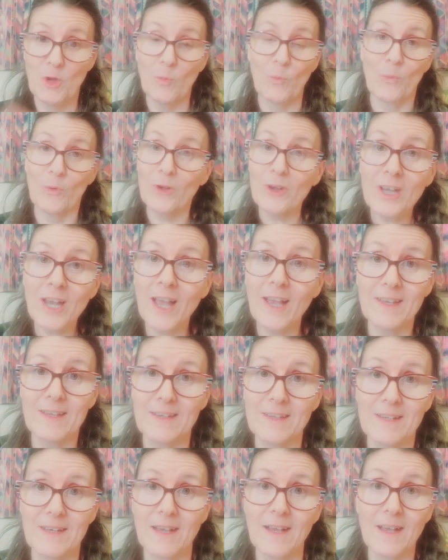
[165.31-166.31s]
we're not
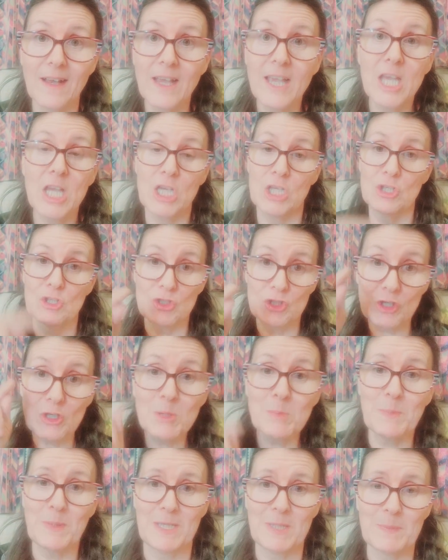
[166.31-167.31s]
gonna
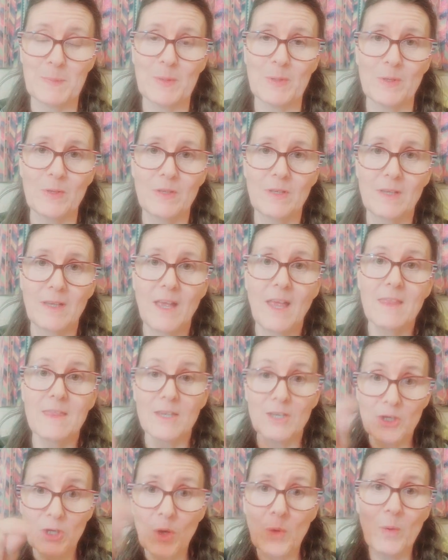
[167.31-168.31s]
insure people
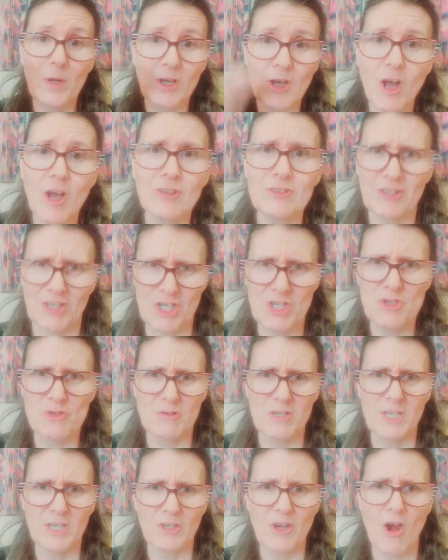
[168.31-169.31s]
that go and cause
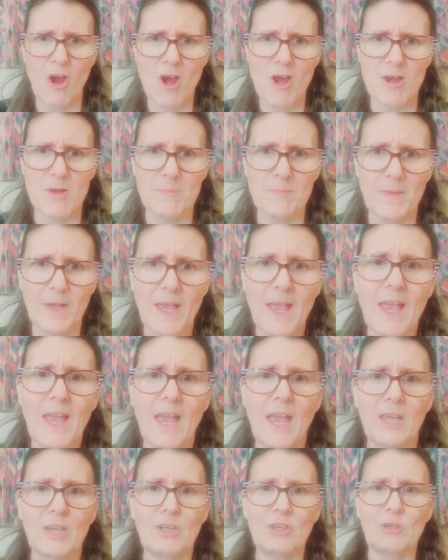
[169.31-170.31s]
injury and harm
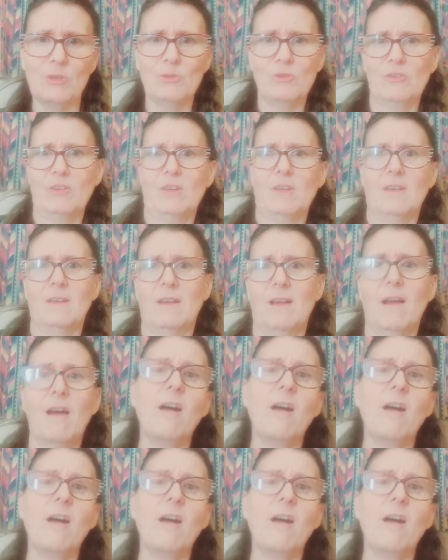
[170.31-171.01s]
using,